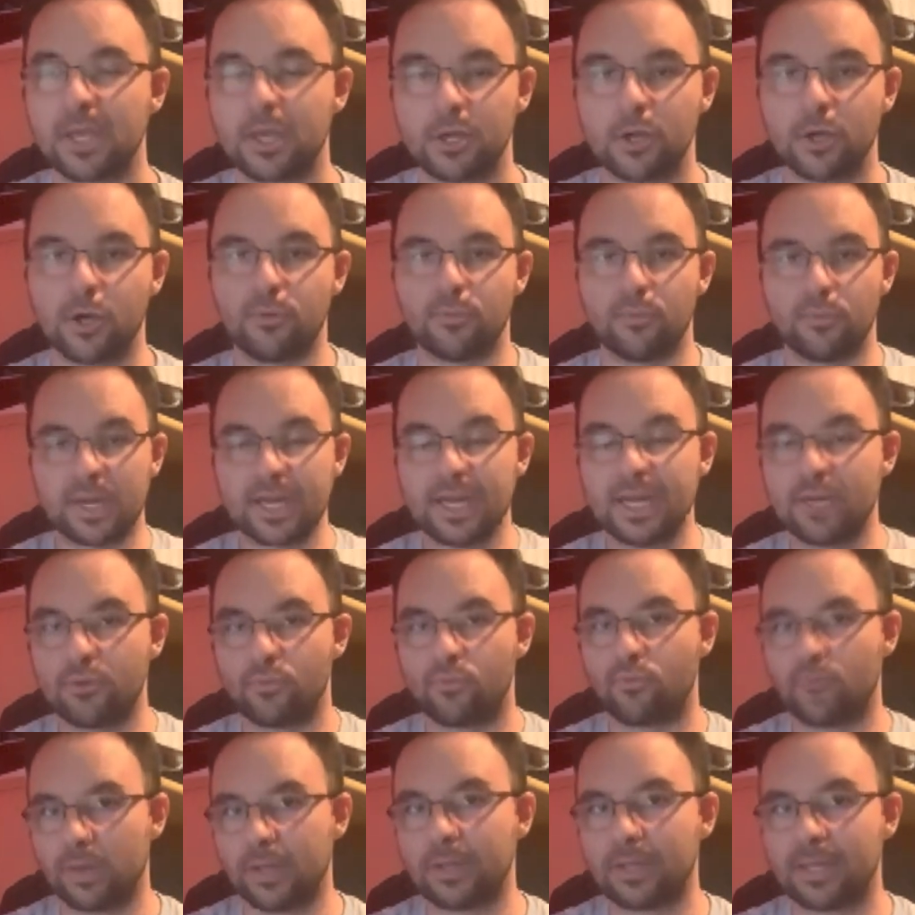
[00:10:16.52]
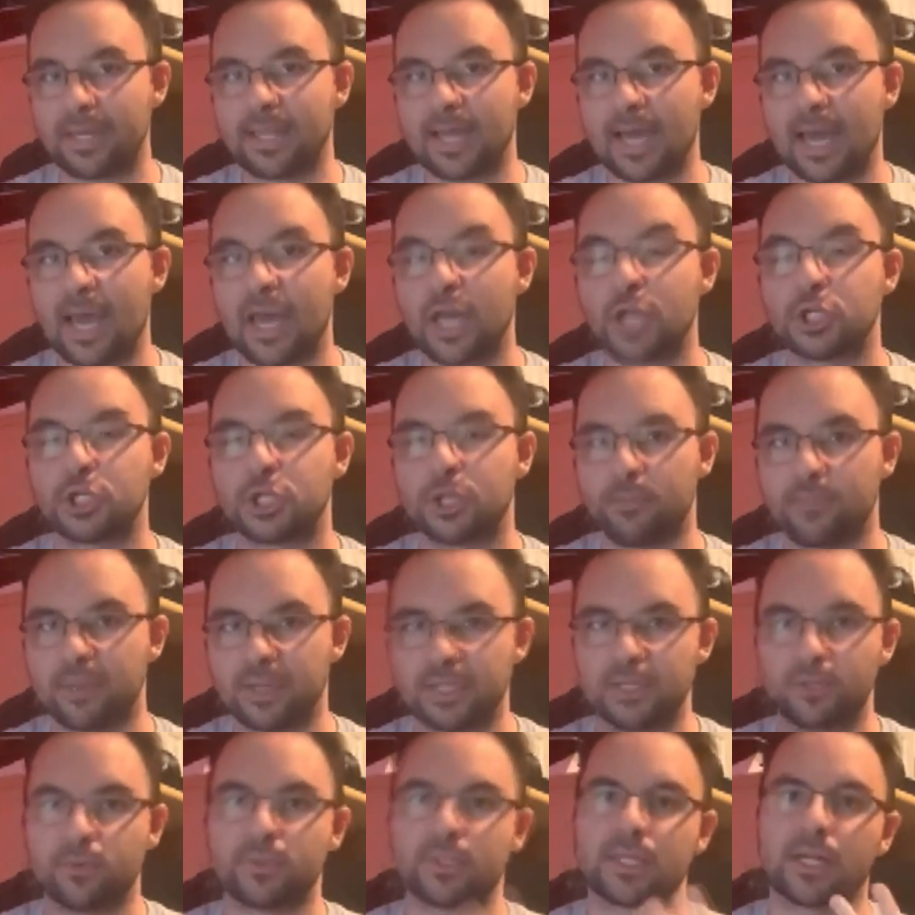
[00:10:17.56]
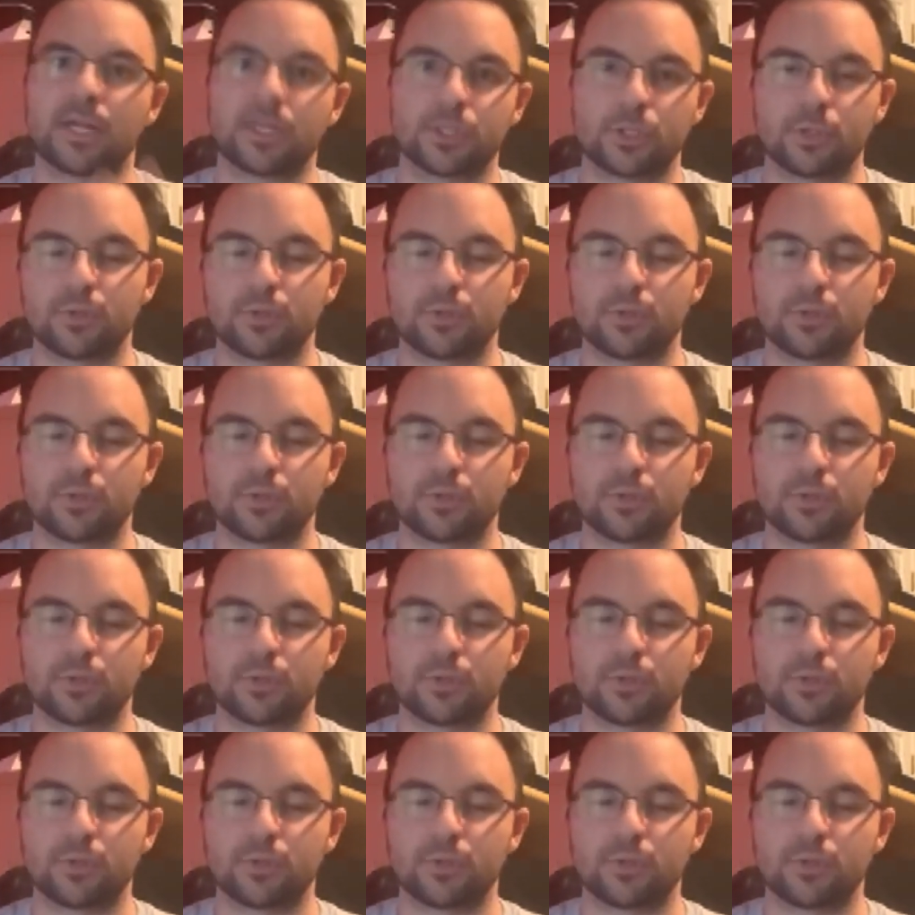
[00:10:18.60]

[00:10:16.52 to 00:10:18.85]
You know, we need to reel in that engine a bit so it's not